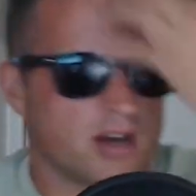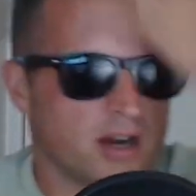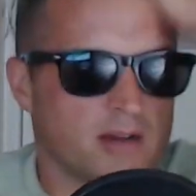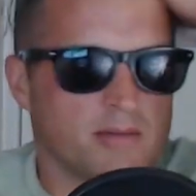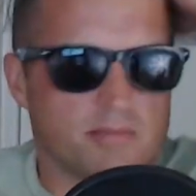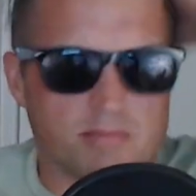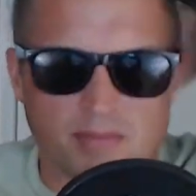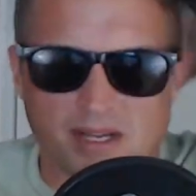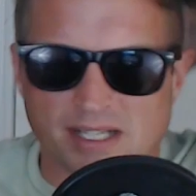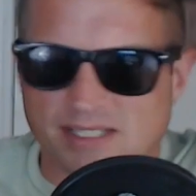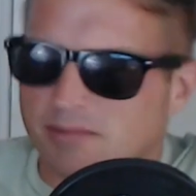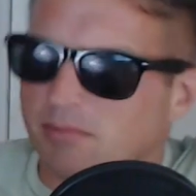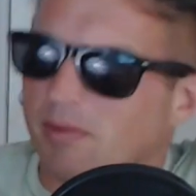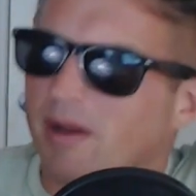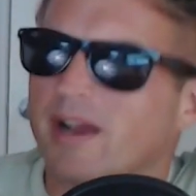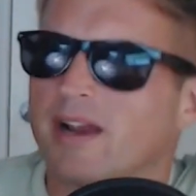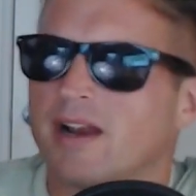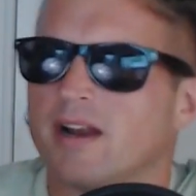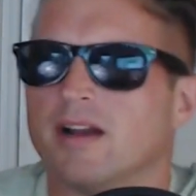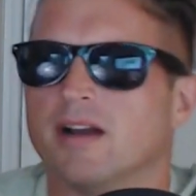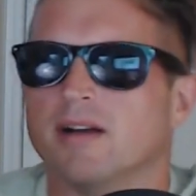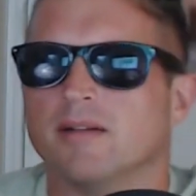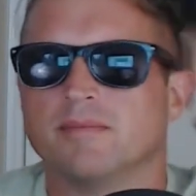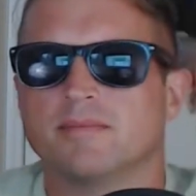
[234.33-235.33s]
Mess my hair
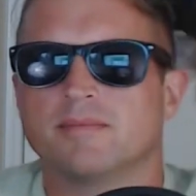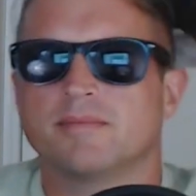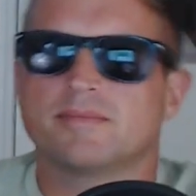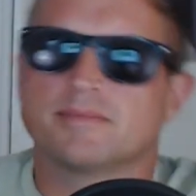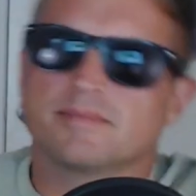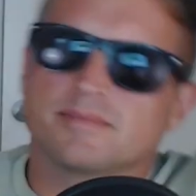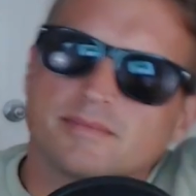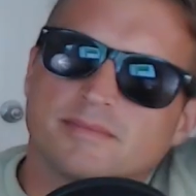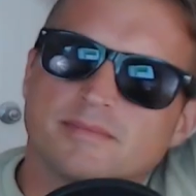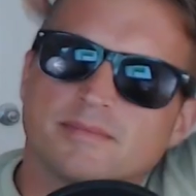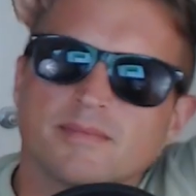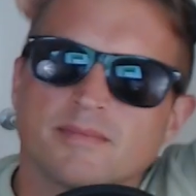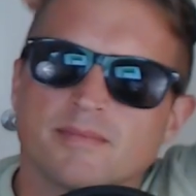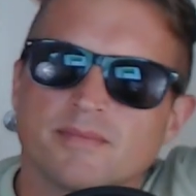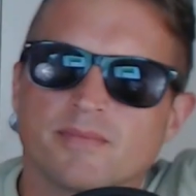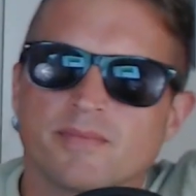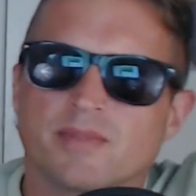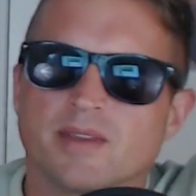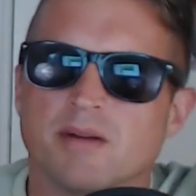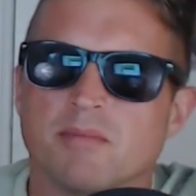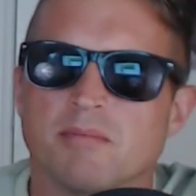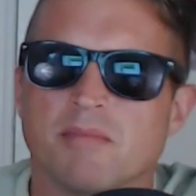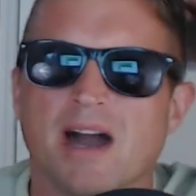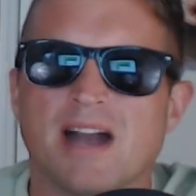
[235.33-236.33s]
up.
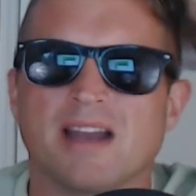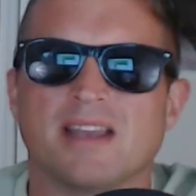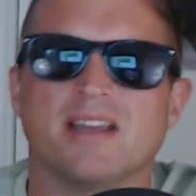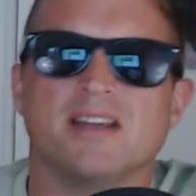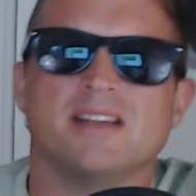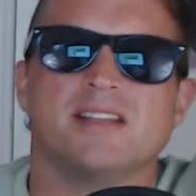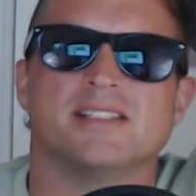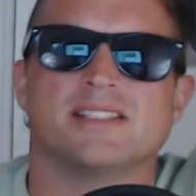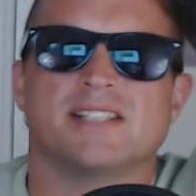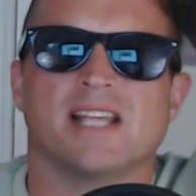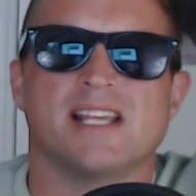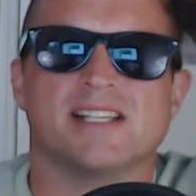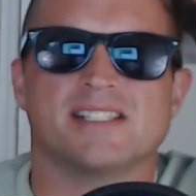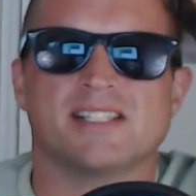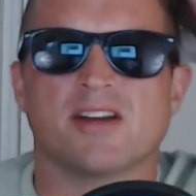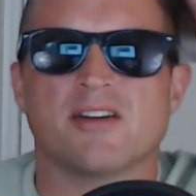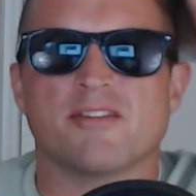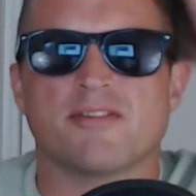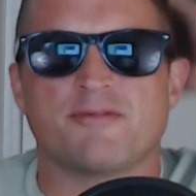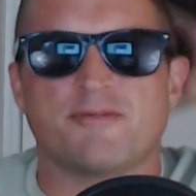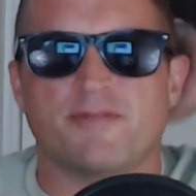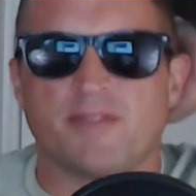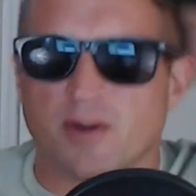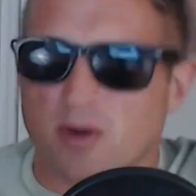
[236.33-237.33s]
My goodness, is there a
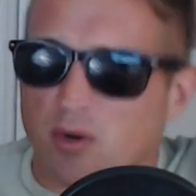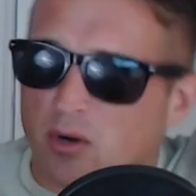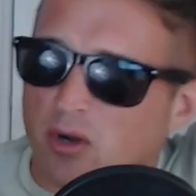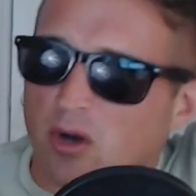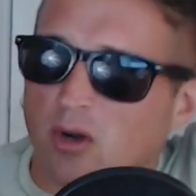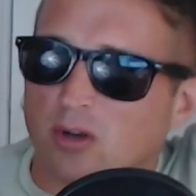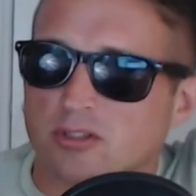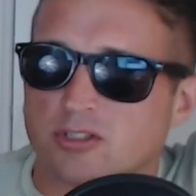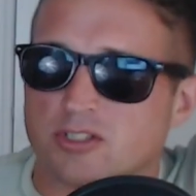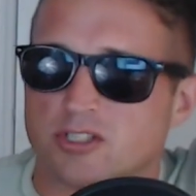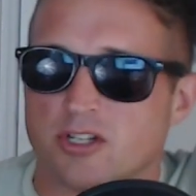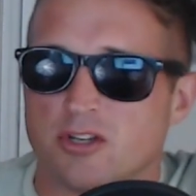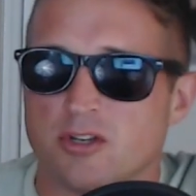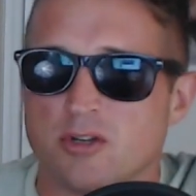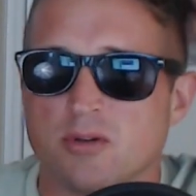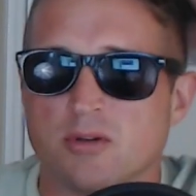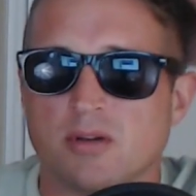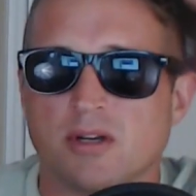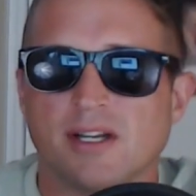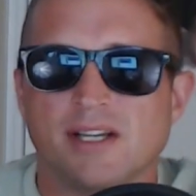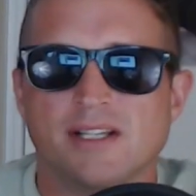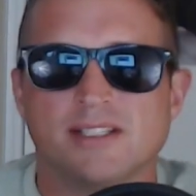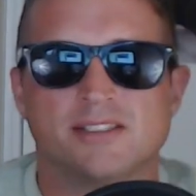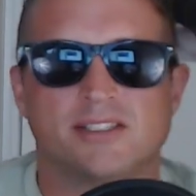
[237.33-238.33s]
field goal too?
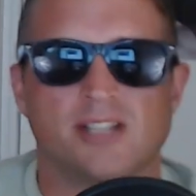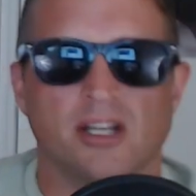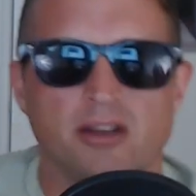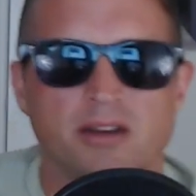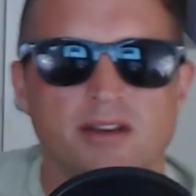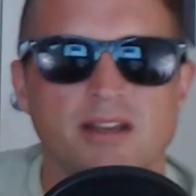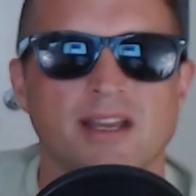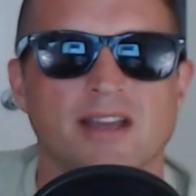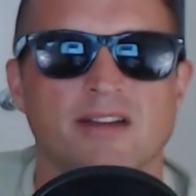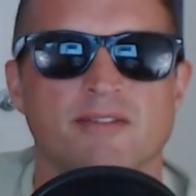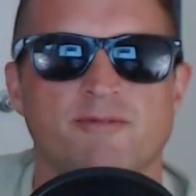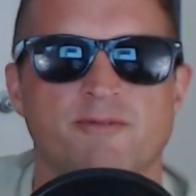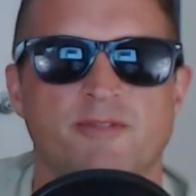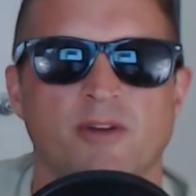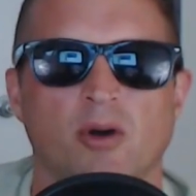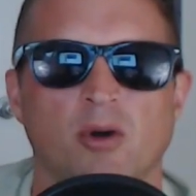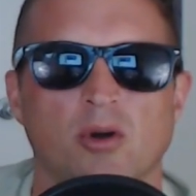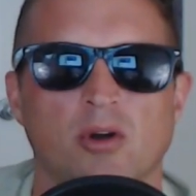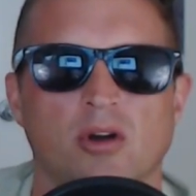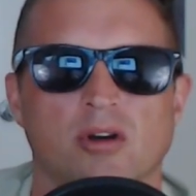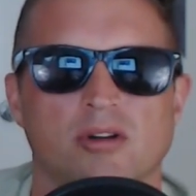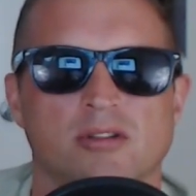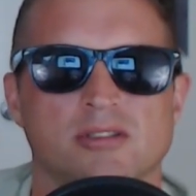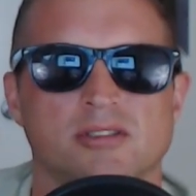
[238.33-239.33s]
So you can get field
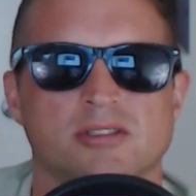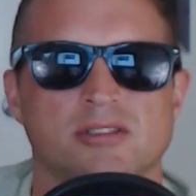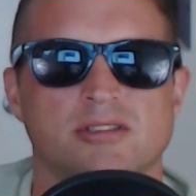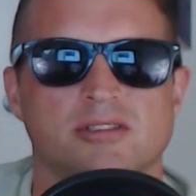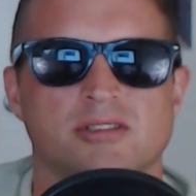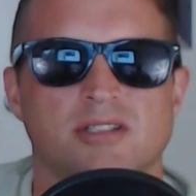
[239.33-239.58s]
goals?